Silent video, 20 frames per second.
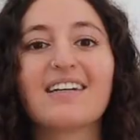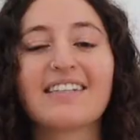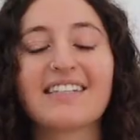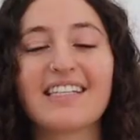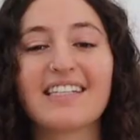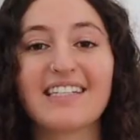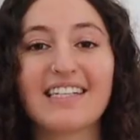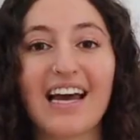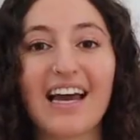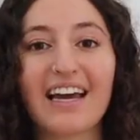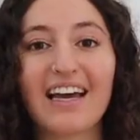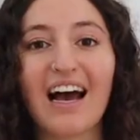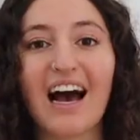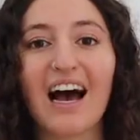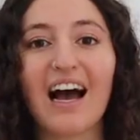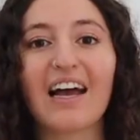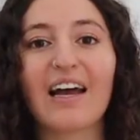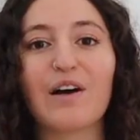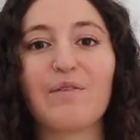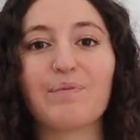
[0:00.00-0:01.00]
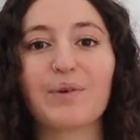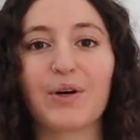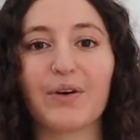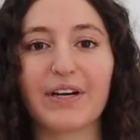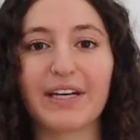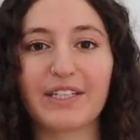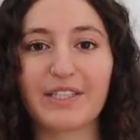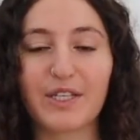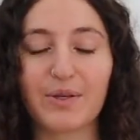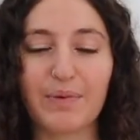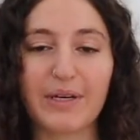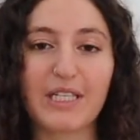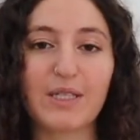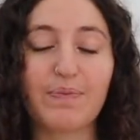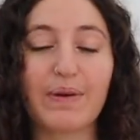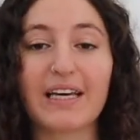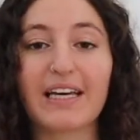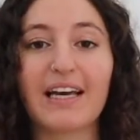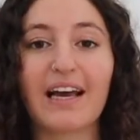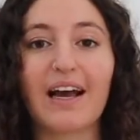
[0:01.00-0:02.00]
Today I am going to be
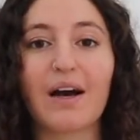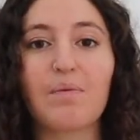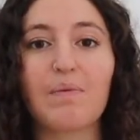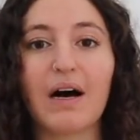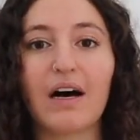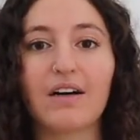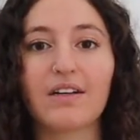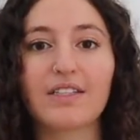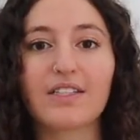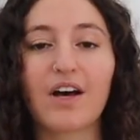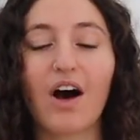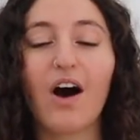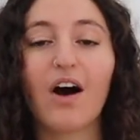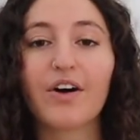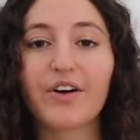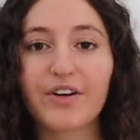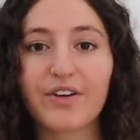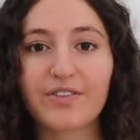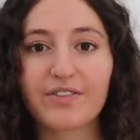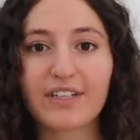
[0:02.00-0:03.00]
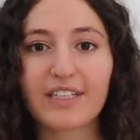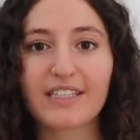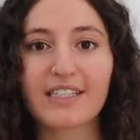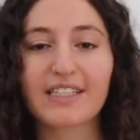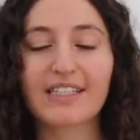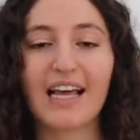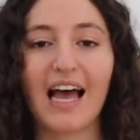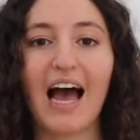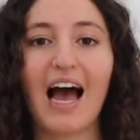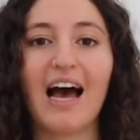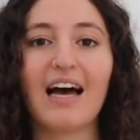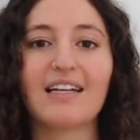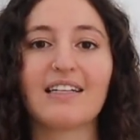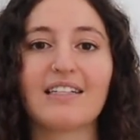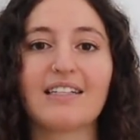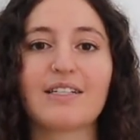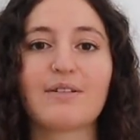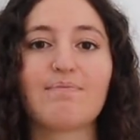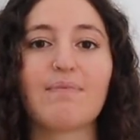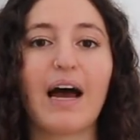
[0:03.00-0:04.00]
speaking about Ocrevus
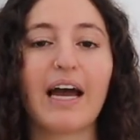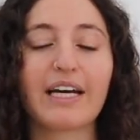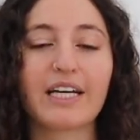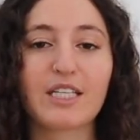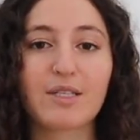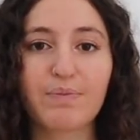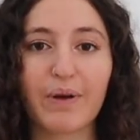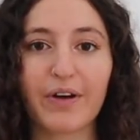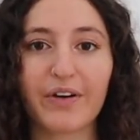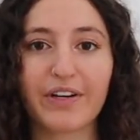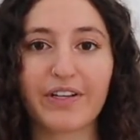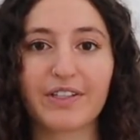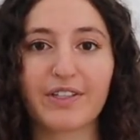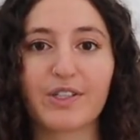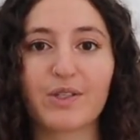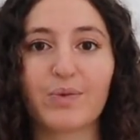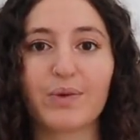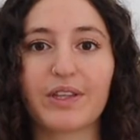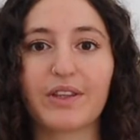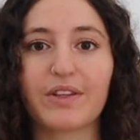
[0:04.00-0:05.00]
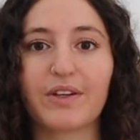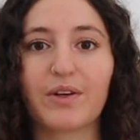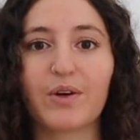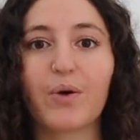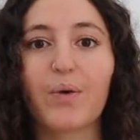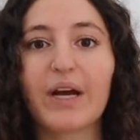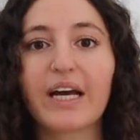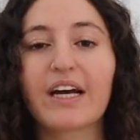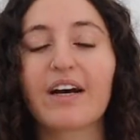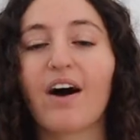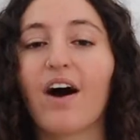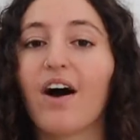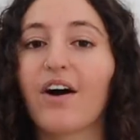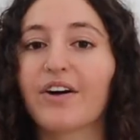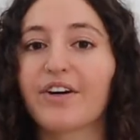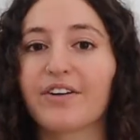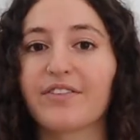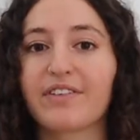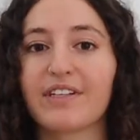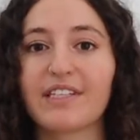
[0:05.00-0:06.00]
and my experience with the quick
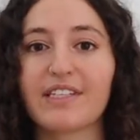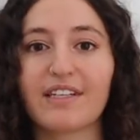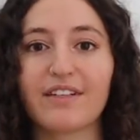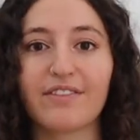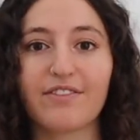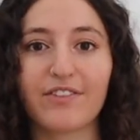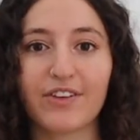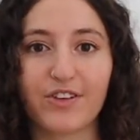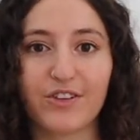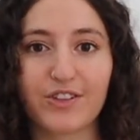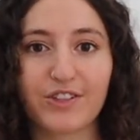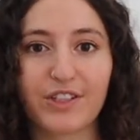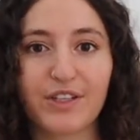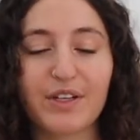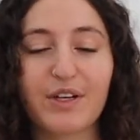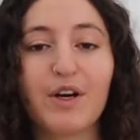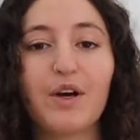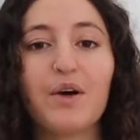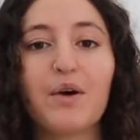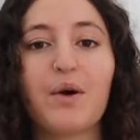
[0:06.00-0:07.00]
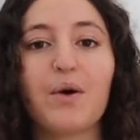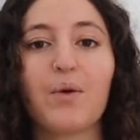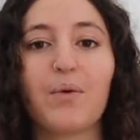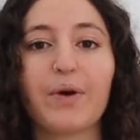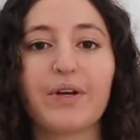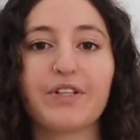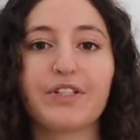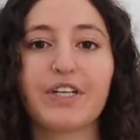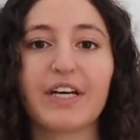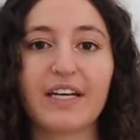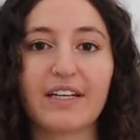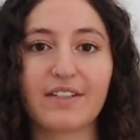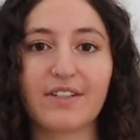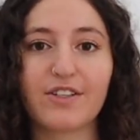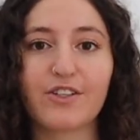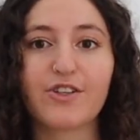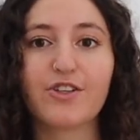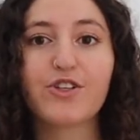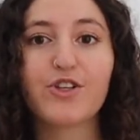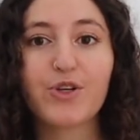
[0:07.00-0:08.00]
Ocrevus infusion, which
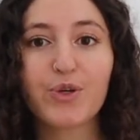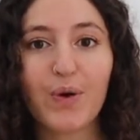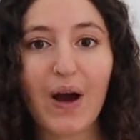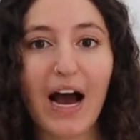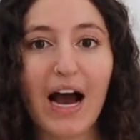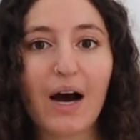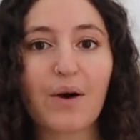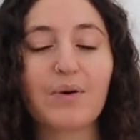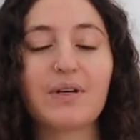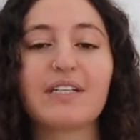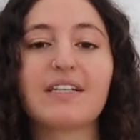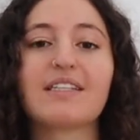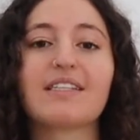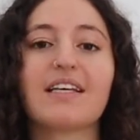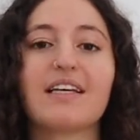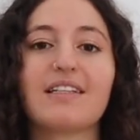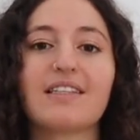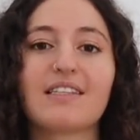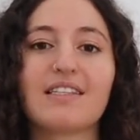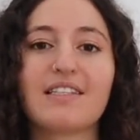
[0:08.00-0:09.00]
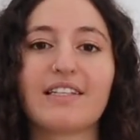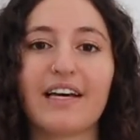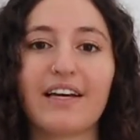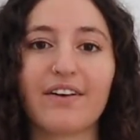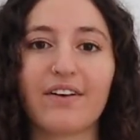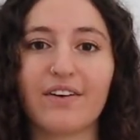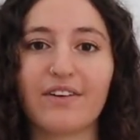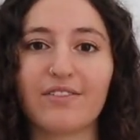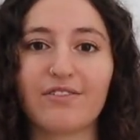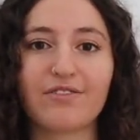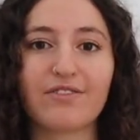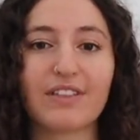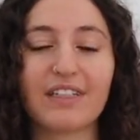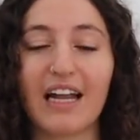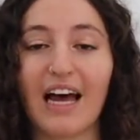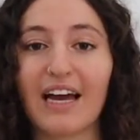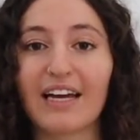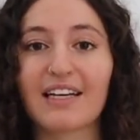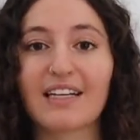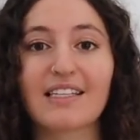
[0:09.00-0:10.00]
is 2 hours instead of
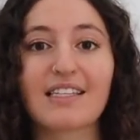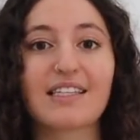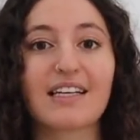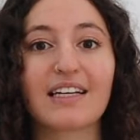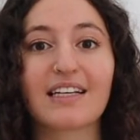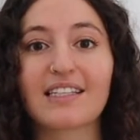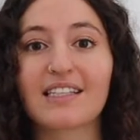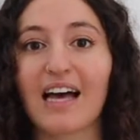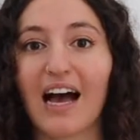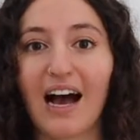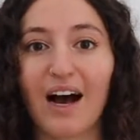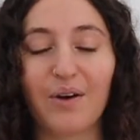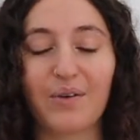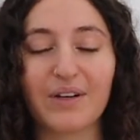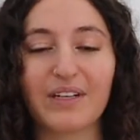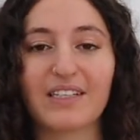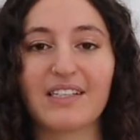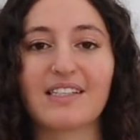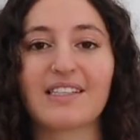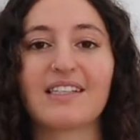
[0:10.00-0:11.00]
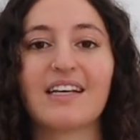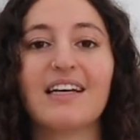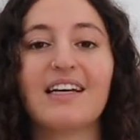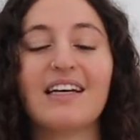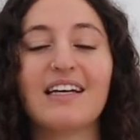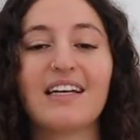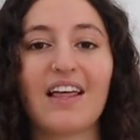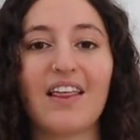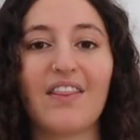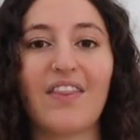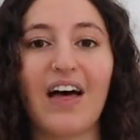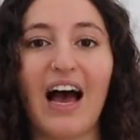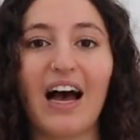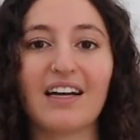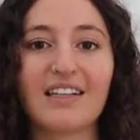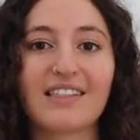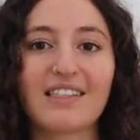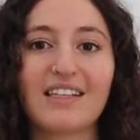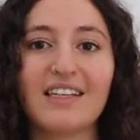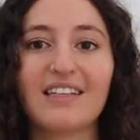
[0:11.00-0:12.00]
like 6 hours
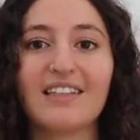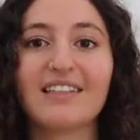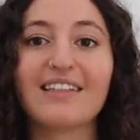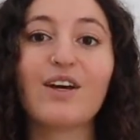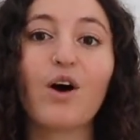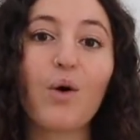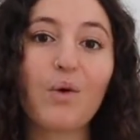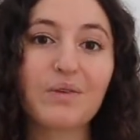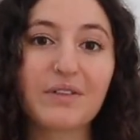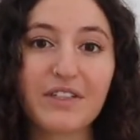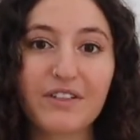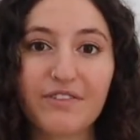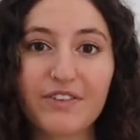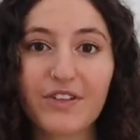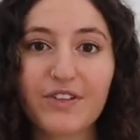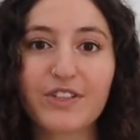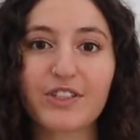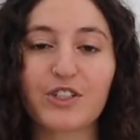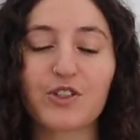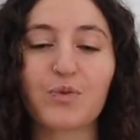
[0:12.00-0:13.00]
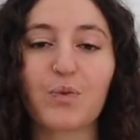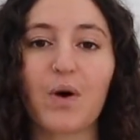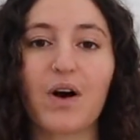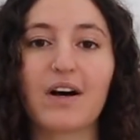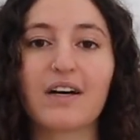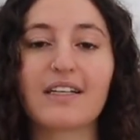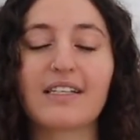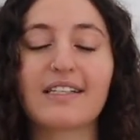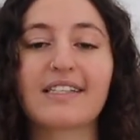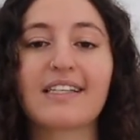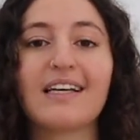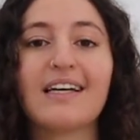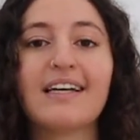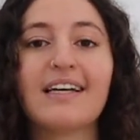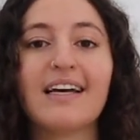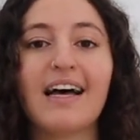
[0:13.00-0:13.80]
that the old infusion was.